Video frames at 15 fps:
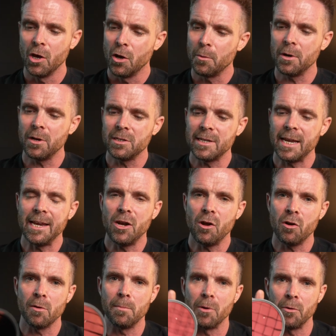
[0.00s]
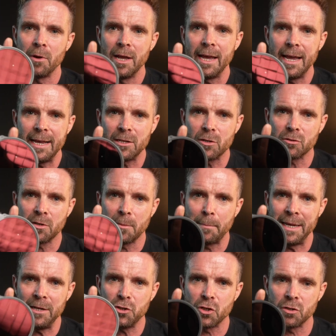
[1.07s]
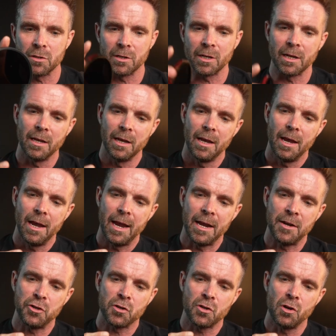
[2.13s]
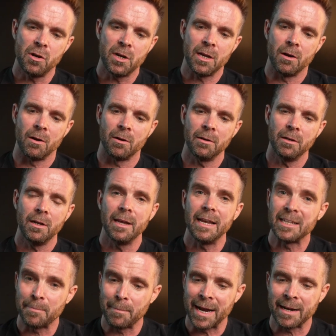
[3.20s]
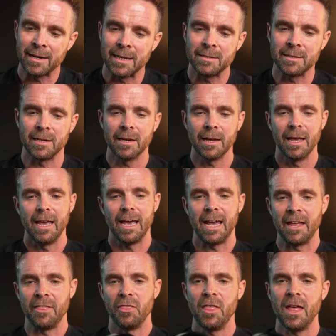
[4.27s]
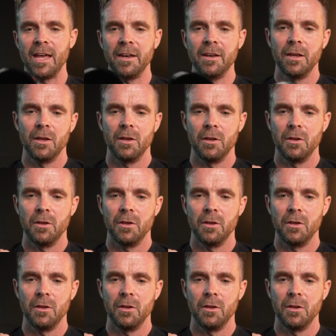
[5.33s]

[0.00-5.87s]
When I say lockable, it's got some pinchers on it. And just lock it on, it's magnetic, and then